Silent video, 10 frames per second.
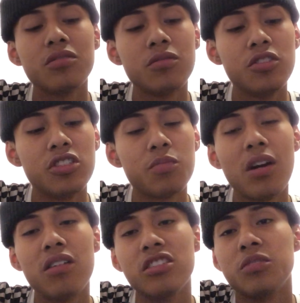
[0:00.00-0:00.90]
You just
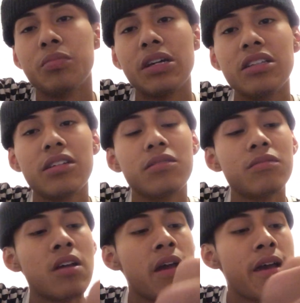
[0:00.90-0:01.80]
probably sprained it,"
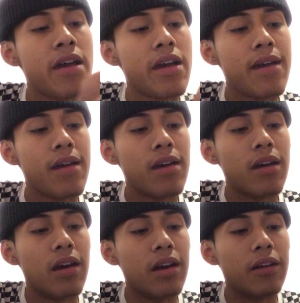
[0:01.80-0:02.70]

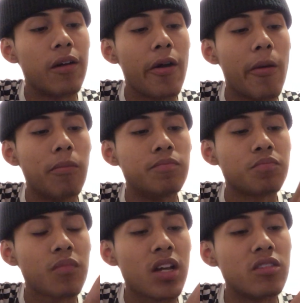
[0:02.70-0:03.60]
and I
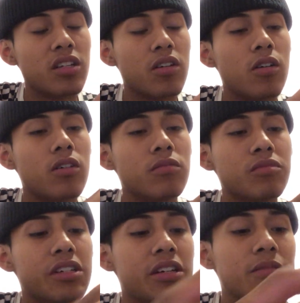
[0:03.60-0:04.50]
was like, "Oh
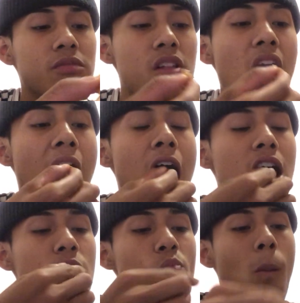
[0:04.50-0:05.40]
man,
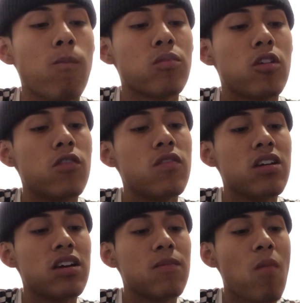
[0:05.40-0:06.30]

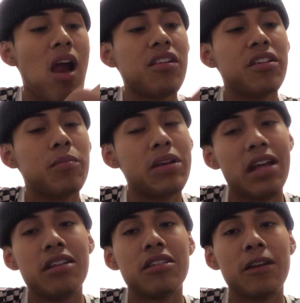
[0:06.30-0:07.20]
hopefully I didn't break
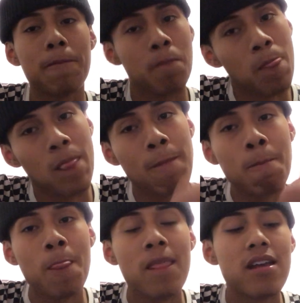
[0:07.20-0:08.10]
anything,"
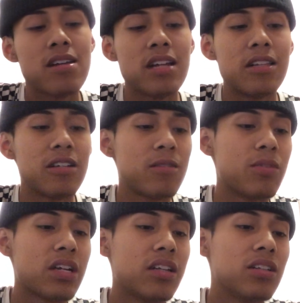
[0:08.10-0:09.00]
and I didn't
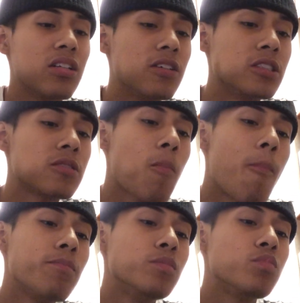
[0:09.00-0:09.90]
break anything,
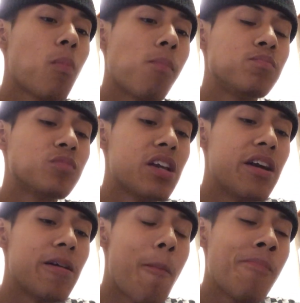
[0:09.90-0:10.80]

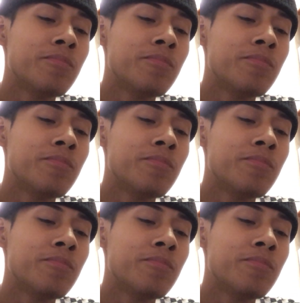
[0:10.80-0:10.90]
and